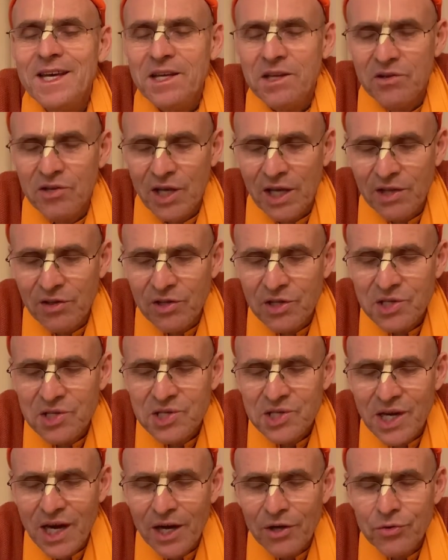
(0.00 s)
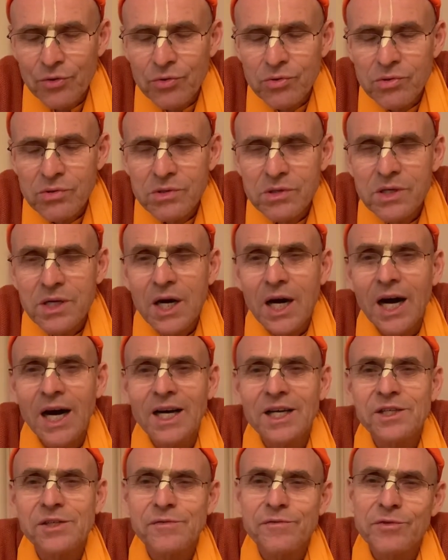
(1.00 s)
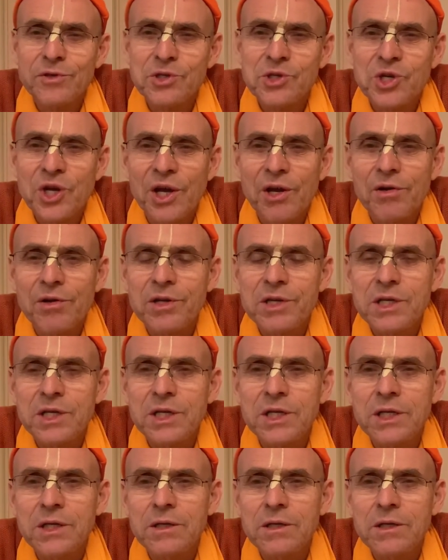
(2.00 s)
Then the sadhu asked for charity.